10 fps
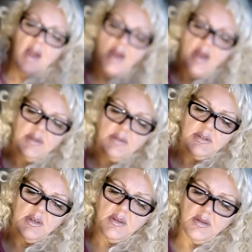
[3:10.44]
And
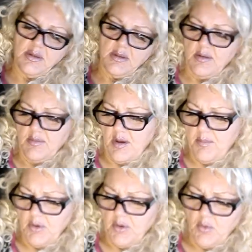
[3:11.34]

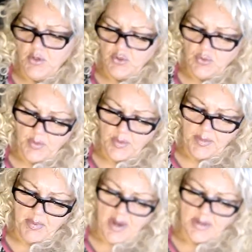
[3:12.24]
I'm not quite sure what the
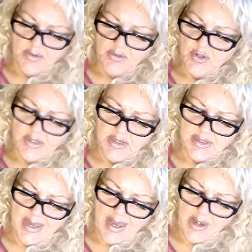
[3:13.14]
brand, it just
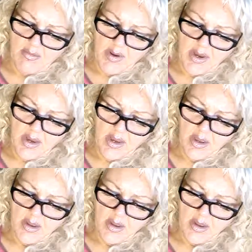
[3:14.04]
says Gallery